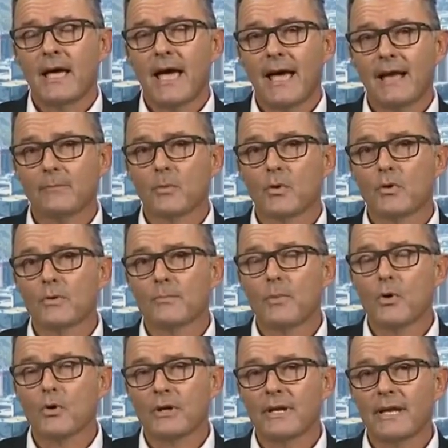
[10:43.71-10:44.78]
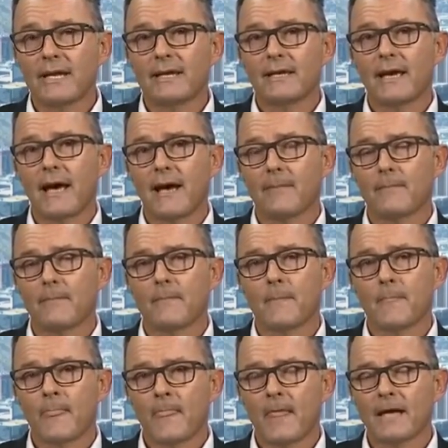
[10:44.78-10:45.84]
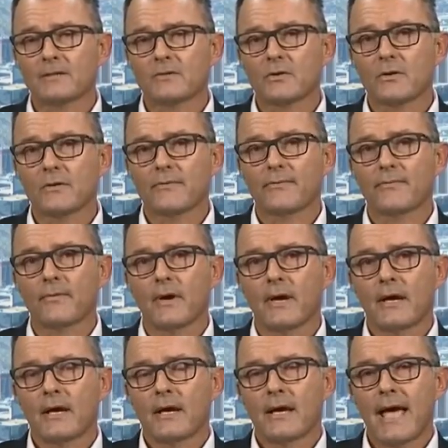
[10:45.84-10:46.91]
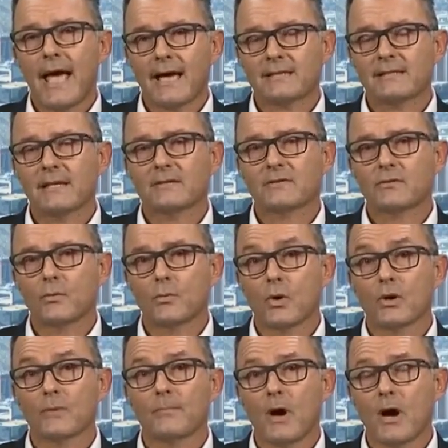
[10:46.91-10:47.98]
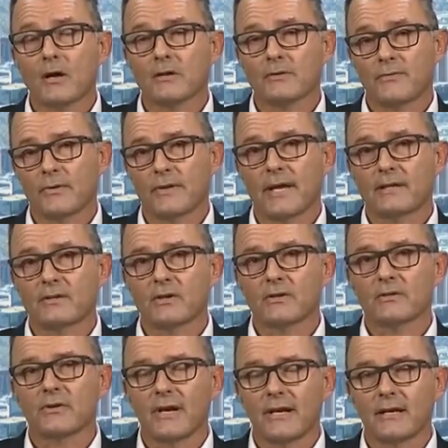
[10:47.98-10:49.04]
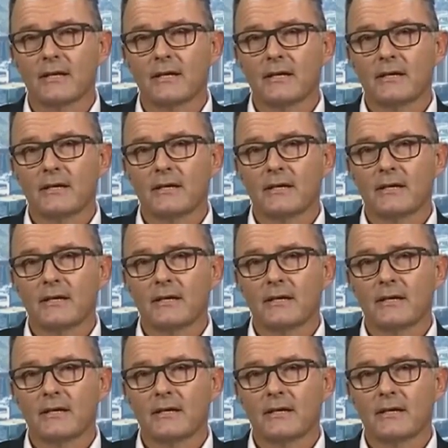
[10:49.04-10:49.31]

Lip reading: And more importantly, that sort of access to world markets for their children.